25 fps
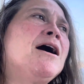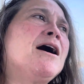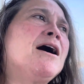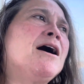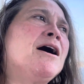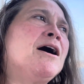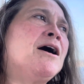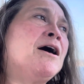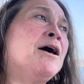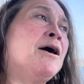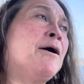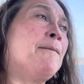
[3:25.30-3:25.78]

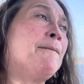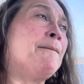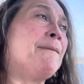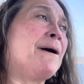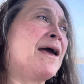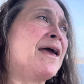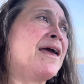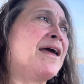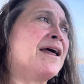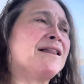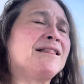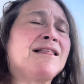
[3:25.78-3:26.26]
Um,
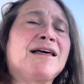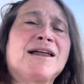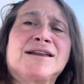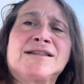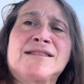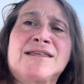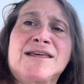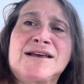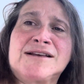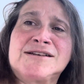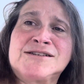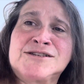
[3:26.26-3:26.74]
I had a lot of
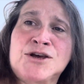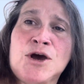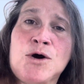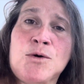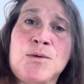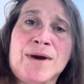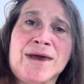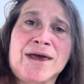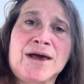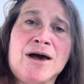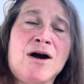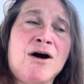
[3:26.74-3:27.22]
things
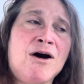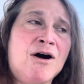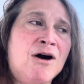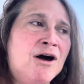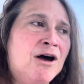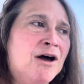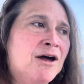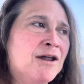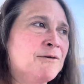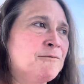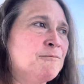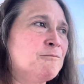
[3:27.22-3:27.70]
going
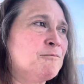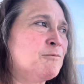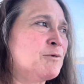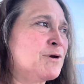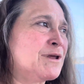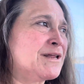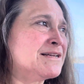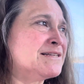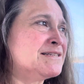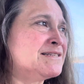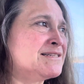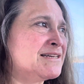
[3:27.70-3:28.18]
on.
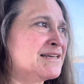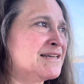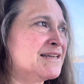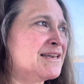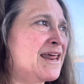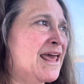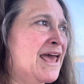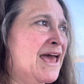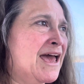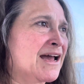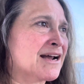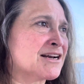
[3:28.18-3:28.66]
We
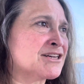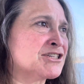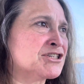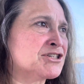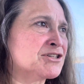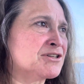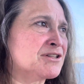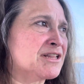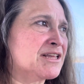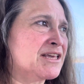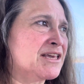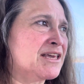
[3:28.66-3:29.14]
did
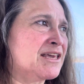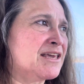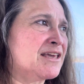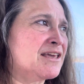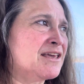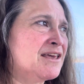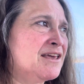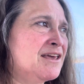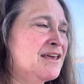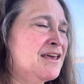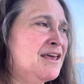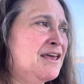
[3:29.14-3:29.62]
actually,
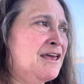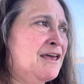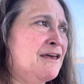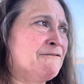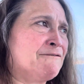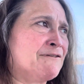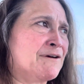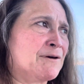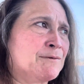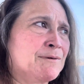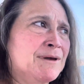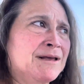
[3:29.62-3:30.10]
in
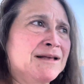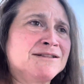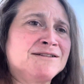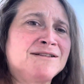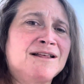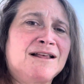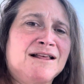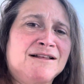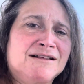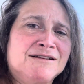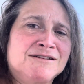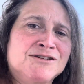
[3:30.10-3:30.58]
fact, we had
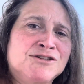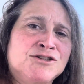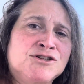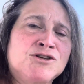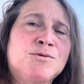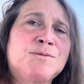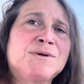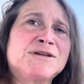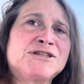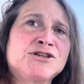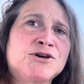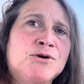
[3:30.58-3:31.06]

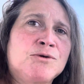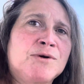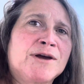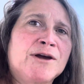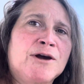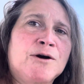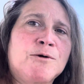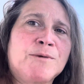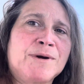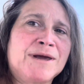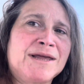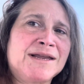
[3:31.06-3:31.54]
so much going
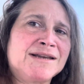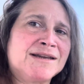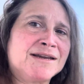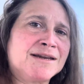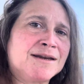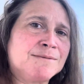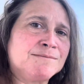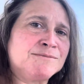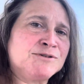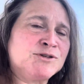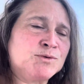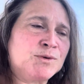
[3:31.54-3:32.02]
on, we ended
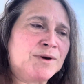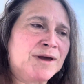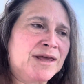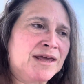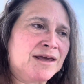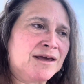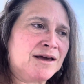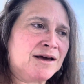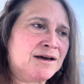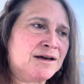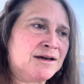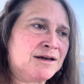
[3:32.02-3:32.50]
up
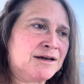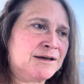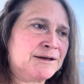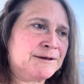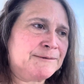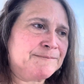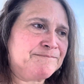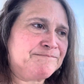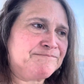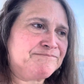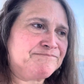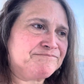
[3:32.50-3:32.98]
doing
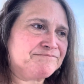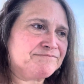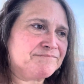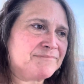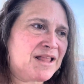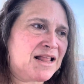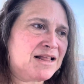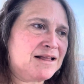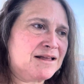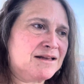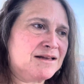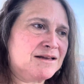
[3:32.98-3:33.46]
um,
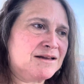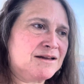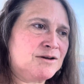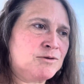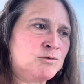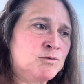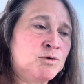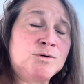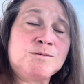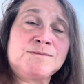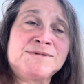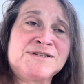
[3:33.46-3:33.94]

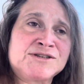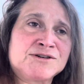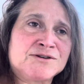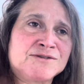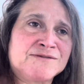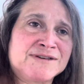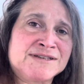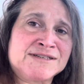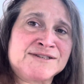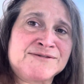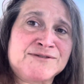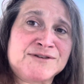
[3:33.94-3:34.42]
room
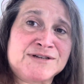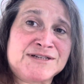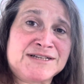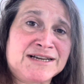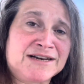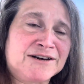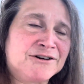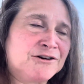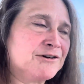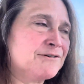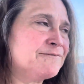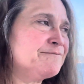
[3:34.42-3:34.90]
service for
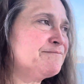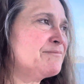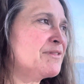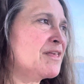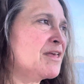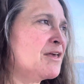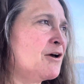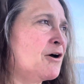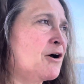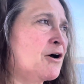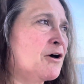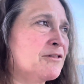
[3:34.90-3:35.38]
dinner
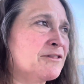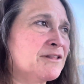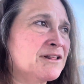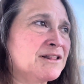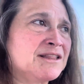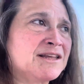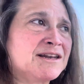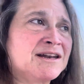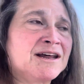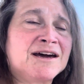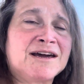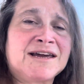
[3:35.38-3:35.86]
on the
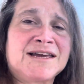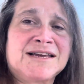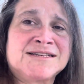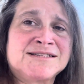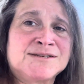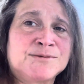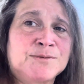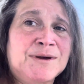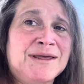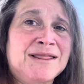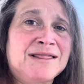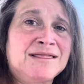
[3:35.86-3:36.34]
Lanai
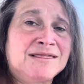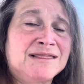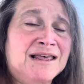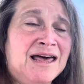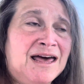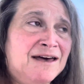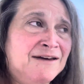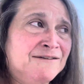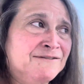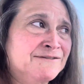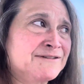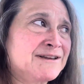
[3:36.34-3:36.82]
as we
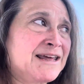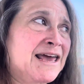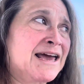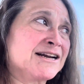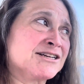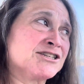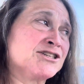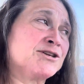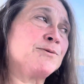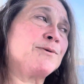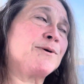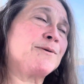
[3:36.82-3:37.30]
left.
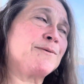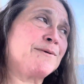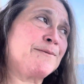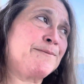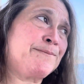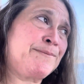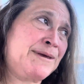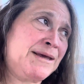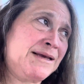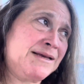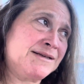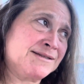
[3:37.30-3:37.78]
Actually, we went
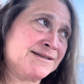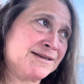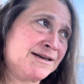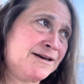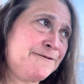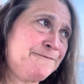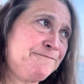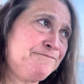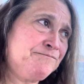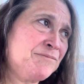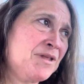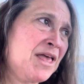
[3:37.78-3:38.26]
Pisa.